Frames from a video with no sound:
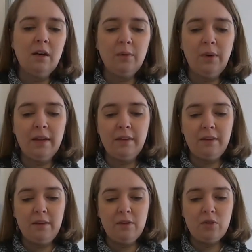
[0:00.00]
rather
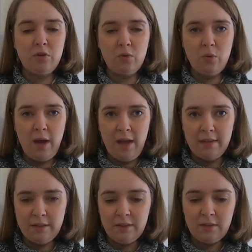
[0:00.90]
than the two
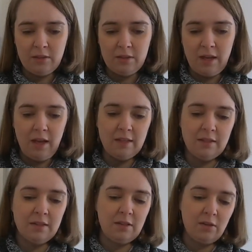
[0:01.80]
ends, because the
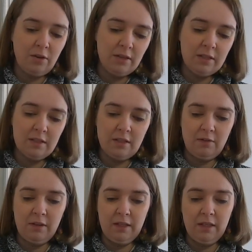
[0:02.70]
ends are not
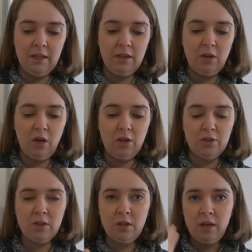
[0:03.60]
necessarily
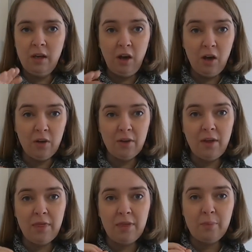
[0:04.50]
cut on
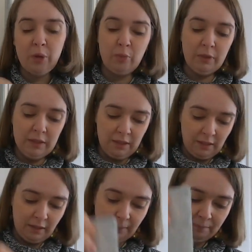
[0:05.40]
the
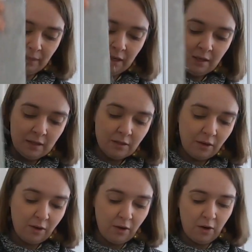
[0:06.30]
perpendicular.
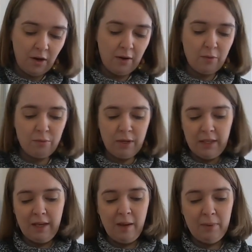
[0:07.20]
So
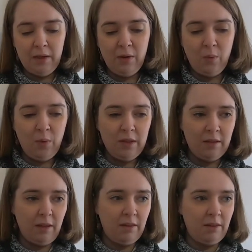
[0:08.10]
really happy
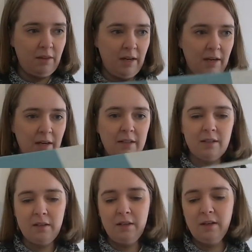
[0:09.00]
with that.